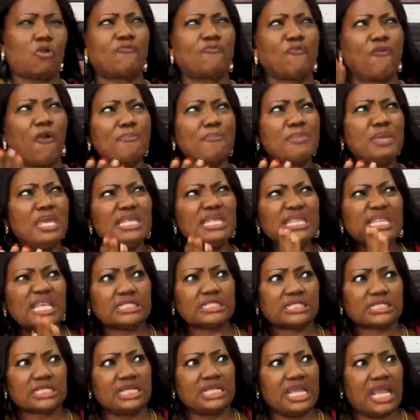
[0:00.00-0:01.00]
So for me,
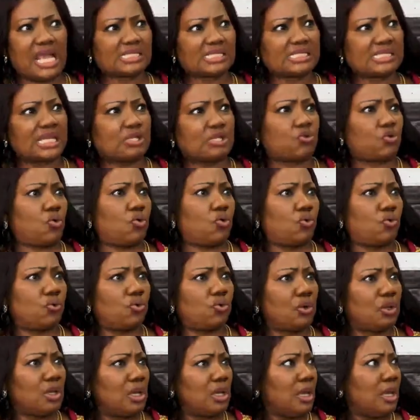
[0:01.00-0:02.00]
initially, I said, oh,